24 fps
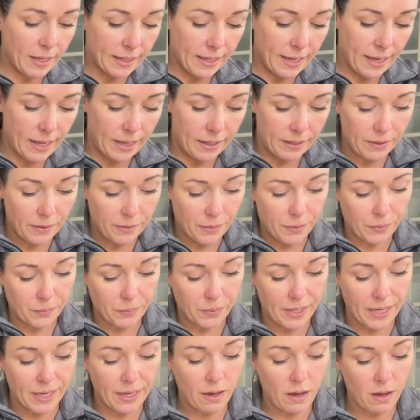again,
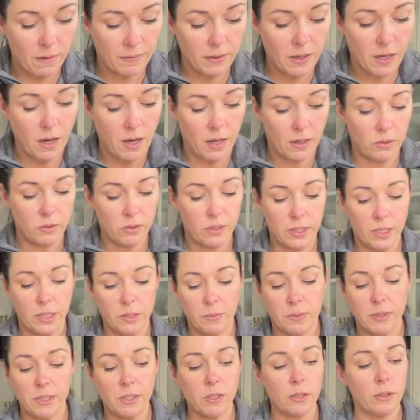three avocados. These
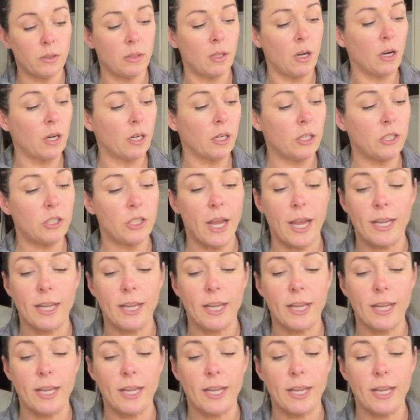ones are large.